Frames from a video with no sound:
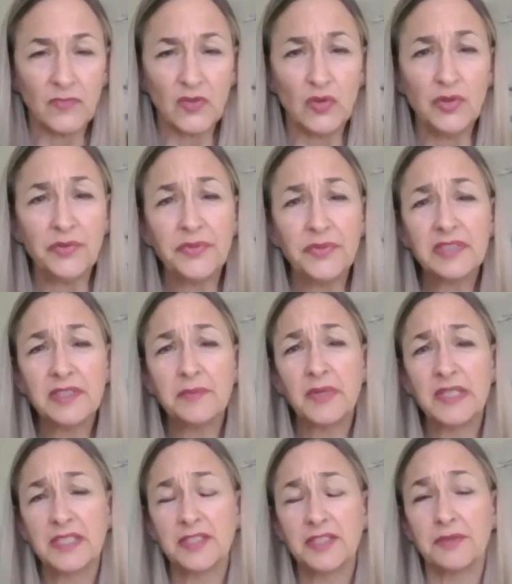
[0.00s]
What we really
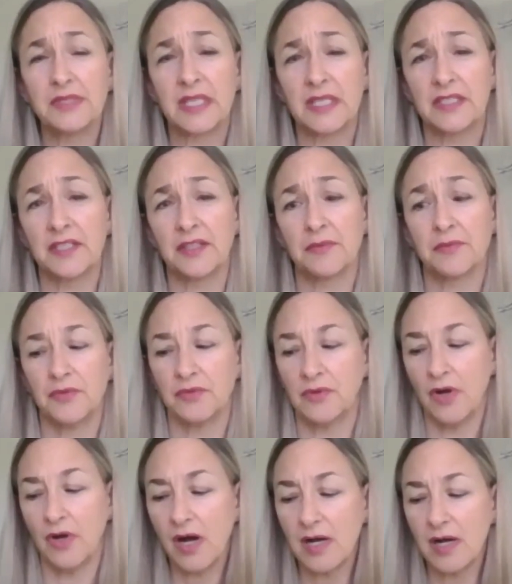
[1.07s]
want to do is get to the root
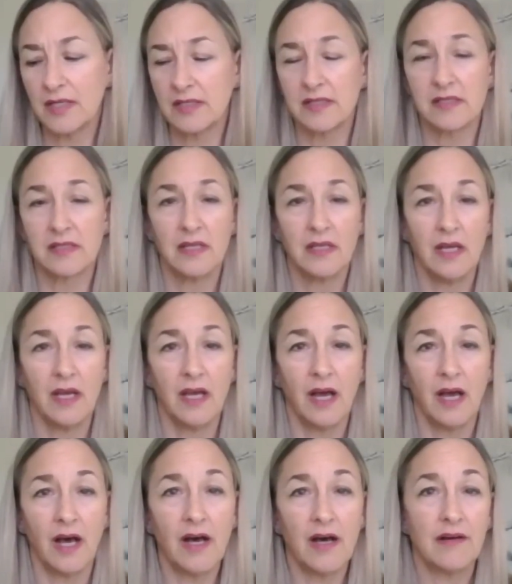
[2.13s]
cause
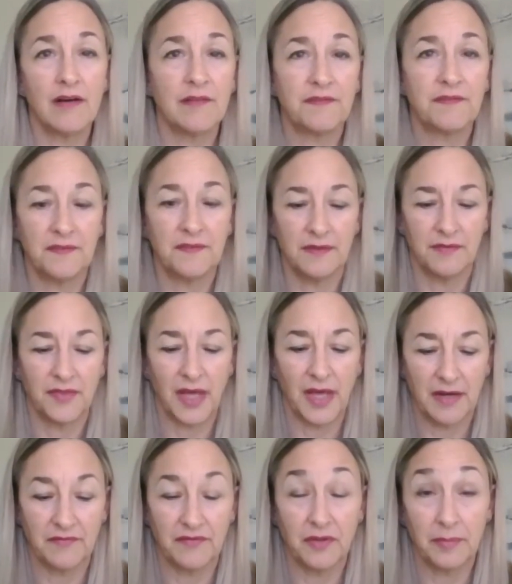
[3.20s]
of
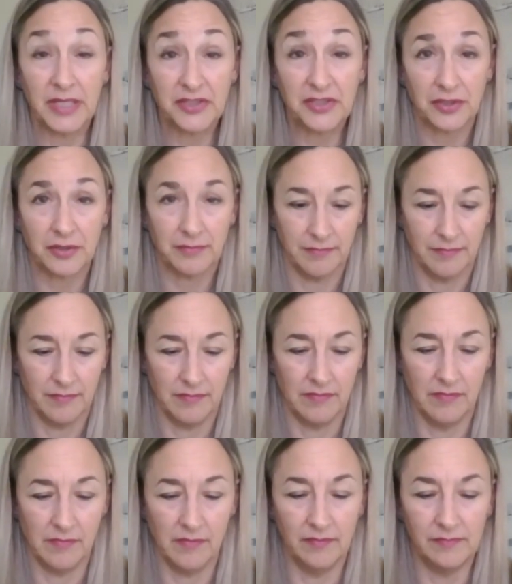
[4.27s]
that inflammation.
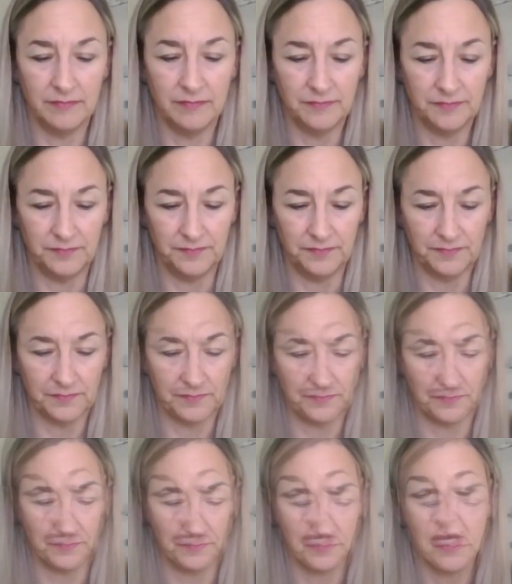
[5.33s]

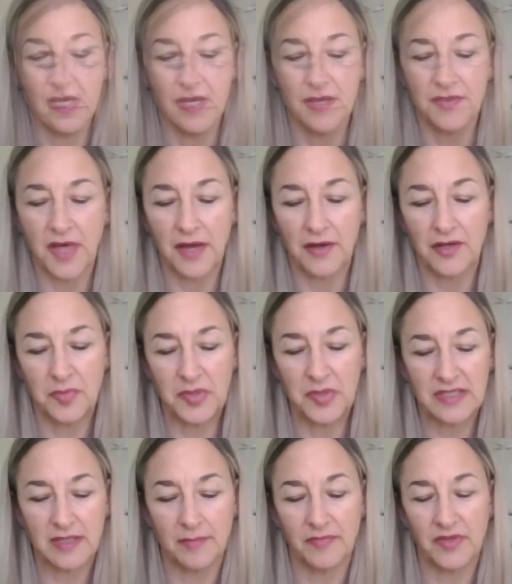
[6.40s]
And that could be
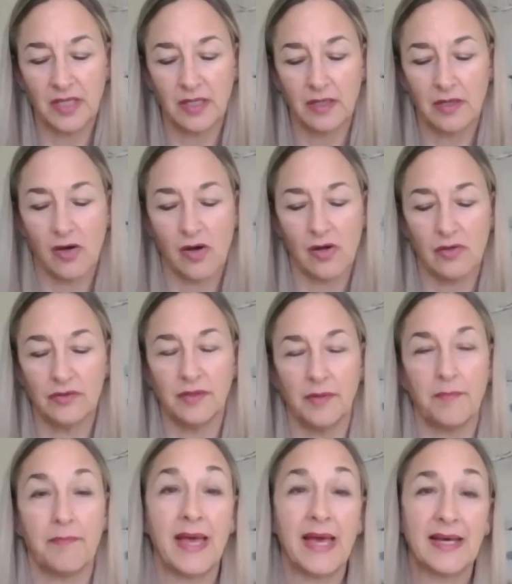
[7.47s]
something called
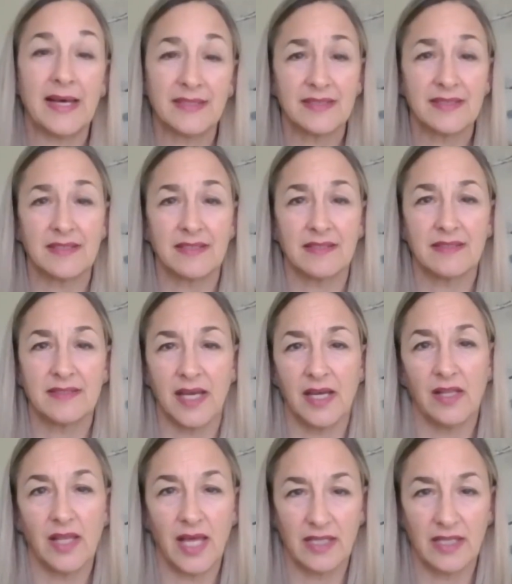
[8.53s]
mast
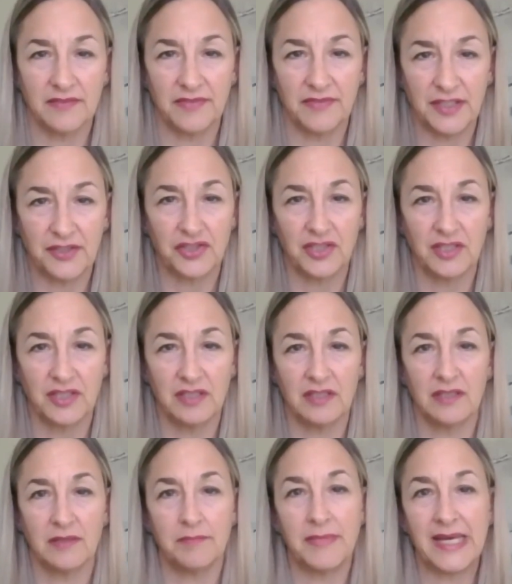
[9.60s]
cell activation.
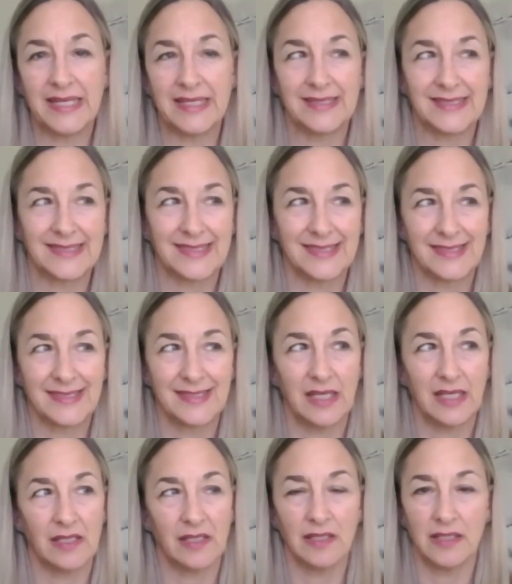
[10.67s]
A mast
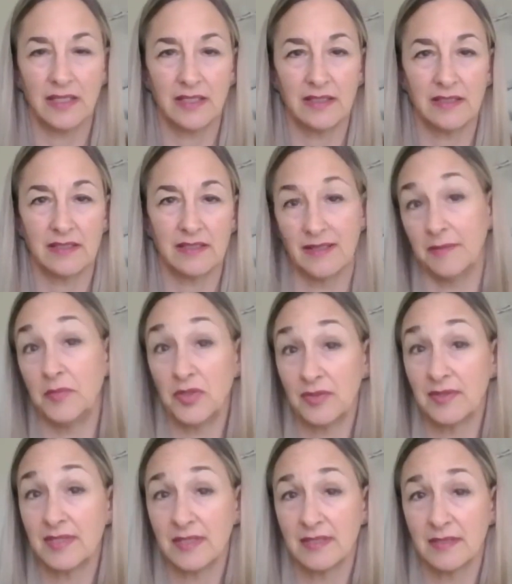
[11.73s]
cell is an
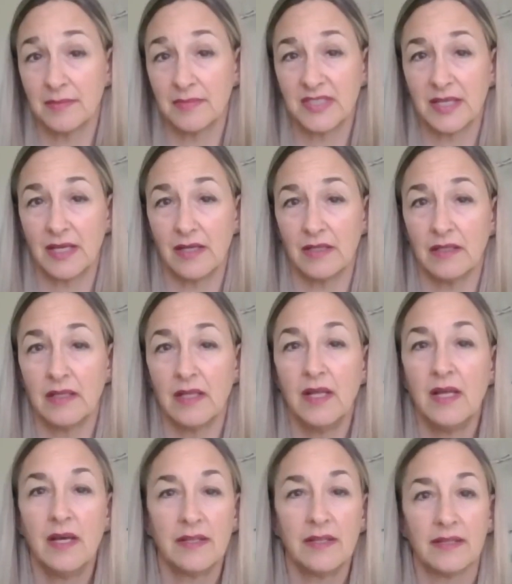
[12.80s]
immune system cell
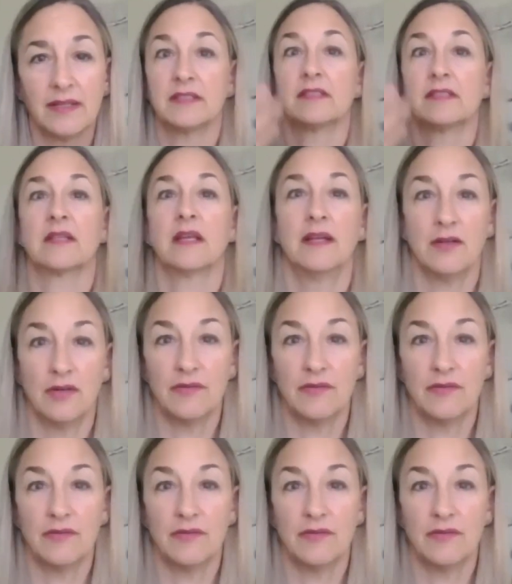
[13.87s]
that's just kind of